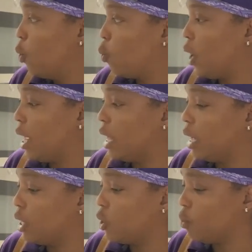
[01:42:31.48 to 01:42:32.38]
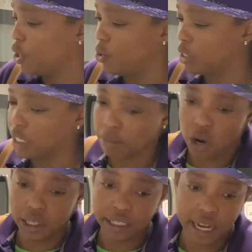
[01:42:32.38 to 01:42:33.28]
when you see the
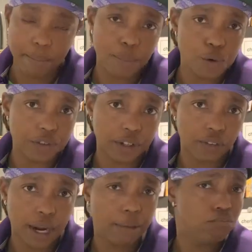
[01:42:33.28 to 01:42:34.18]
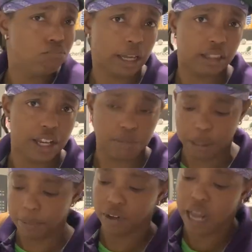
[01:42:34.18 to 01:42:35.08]
market not moving, right, like things
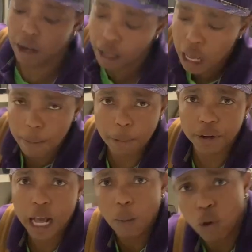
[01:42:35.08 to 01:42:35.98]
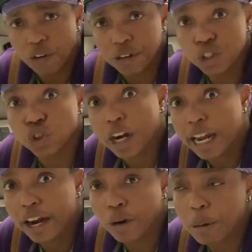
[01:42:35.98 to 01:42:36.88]
people are not willing to
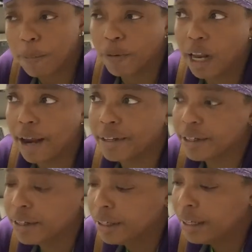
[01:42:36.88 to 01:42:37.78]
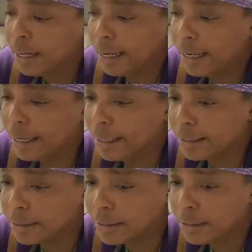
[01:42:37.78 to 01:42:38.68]
trade, or people are uh
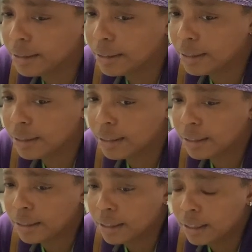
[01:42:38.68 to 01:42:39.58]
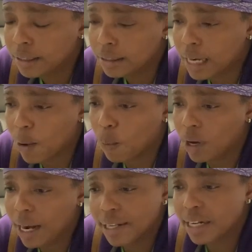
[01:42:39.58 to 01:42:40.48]
not
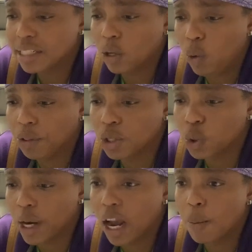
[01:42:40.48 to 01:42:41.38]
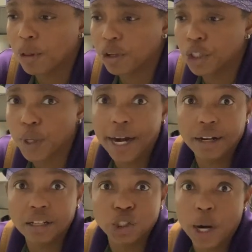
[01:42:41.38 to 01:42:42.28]
necessarily willing to trade, but they're
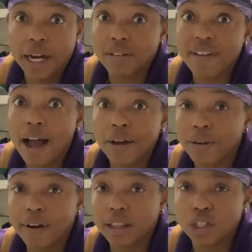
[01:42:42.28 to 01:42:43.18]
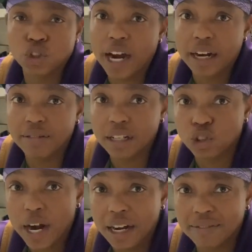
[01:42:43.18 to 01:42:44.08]
trading the trading value, right? The
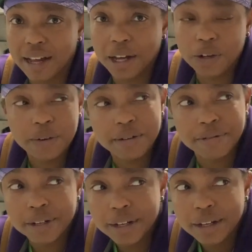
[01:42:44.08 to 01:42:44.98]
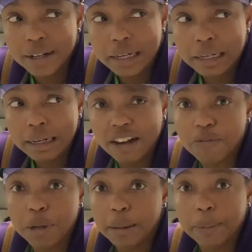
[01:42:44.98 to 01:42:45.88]
trading value
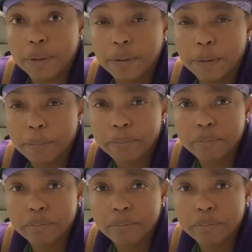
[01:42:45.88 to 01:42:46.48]
of people